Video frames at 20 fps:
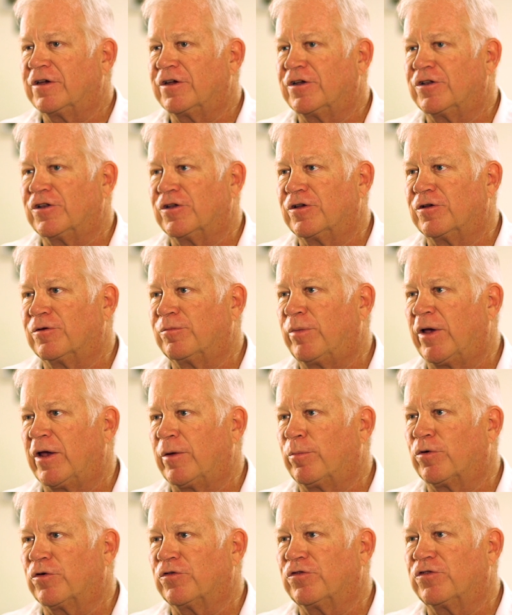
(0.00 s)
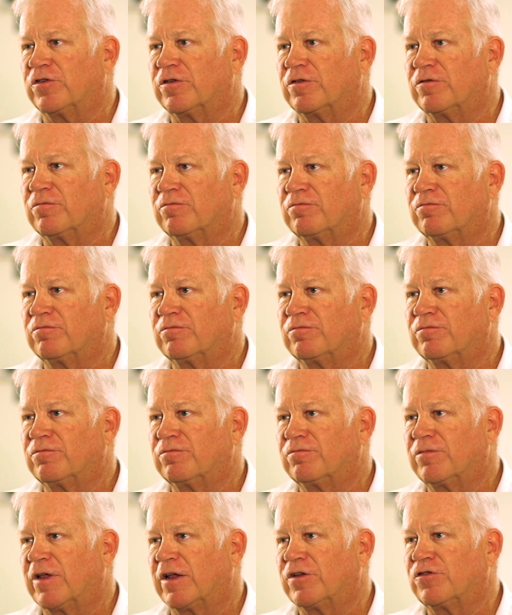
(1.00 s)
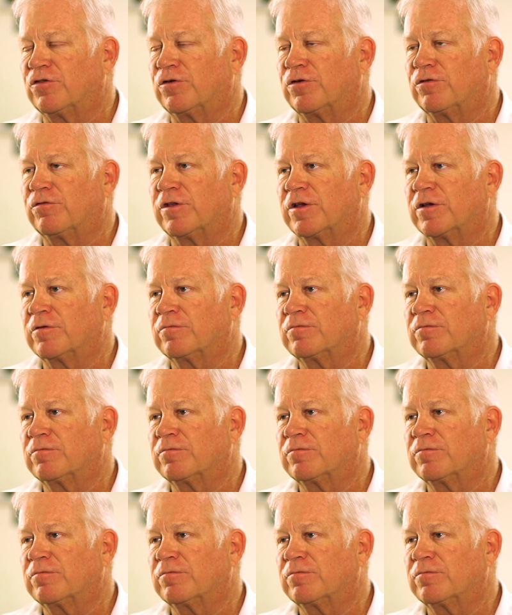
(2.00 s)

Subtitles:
in the papers and that sort of thing.